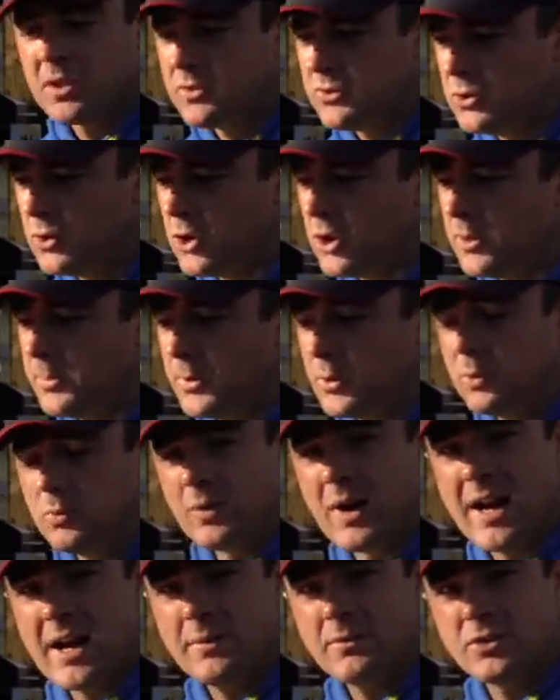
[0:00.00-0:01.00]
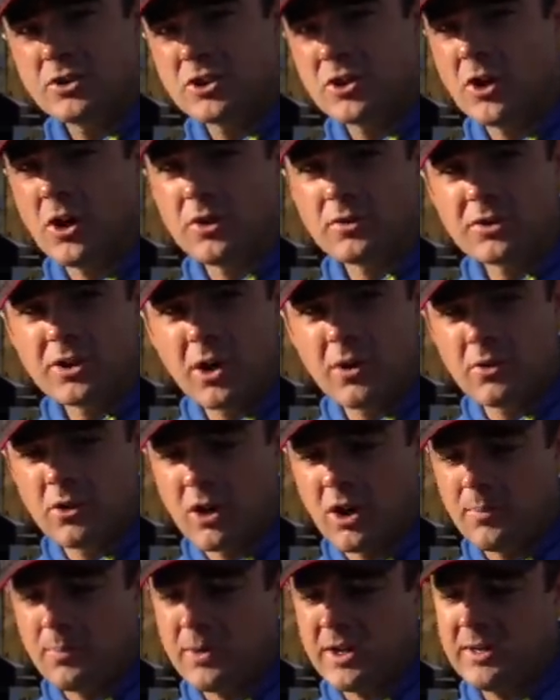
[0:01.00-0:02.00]
Normal round shot, don't
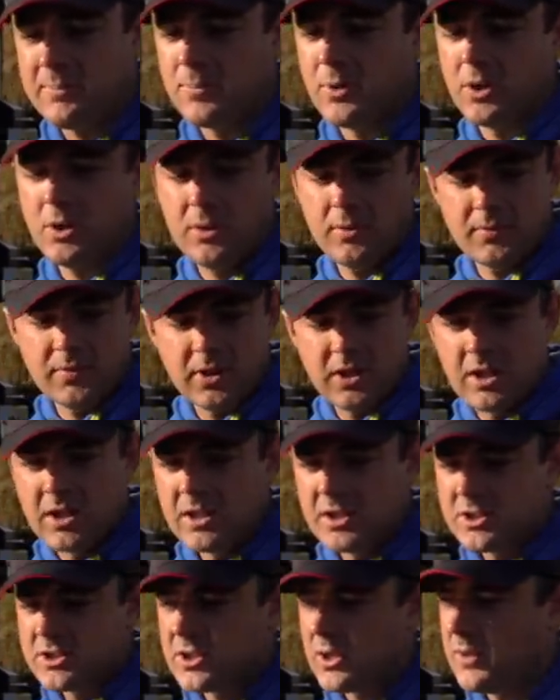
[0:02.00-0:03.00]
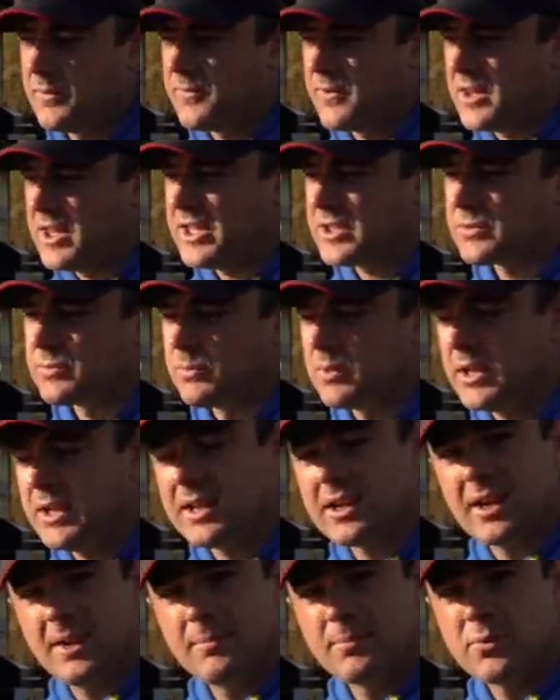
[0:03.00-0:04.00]
like being moved. So for this
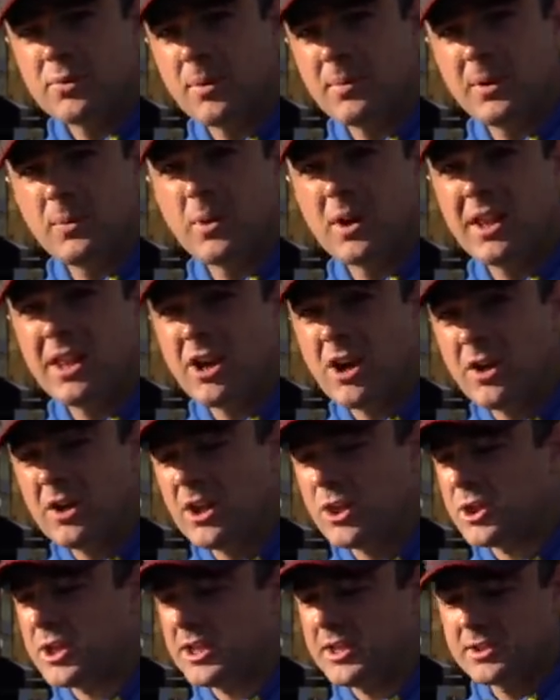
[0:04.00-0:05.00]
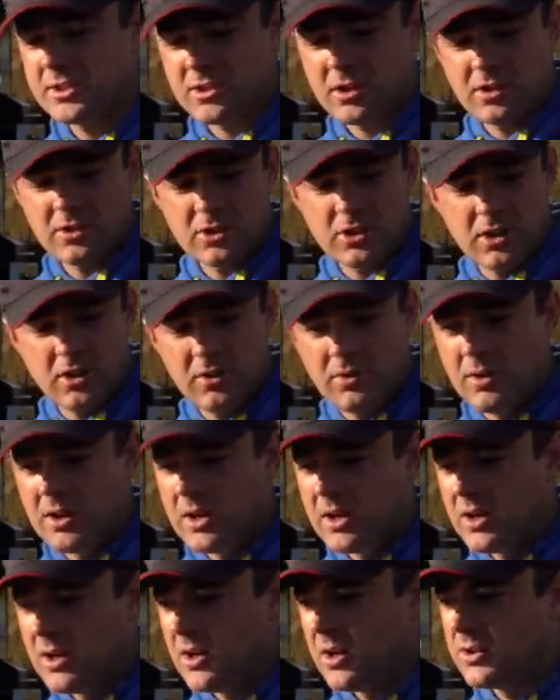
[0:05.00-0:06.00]
rig, and probably one of the only things that I
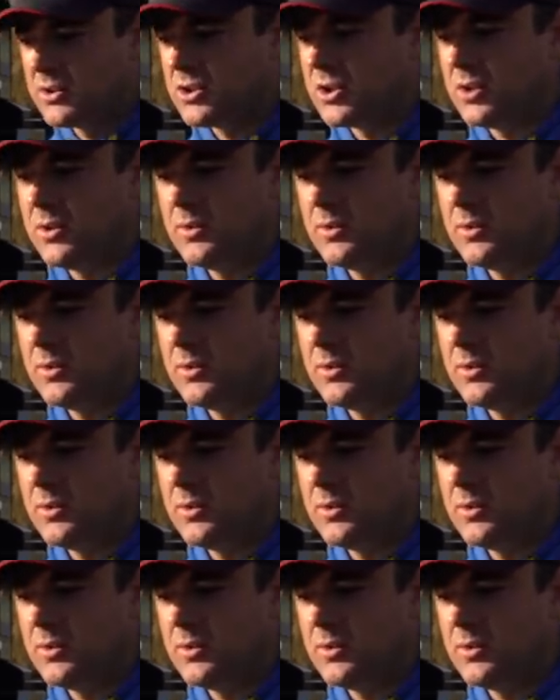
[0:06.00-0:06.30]
do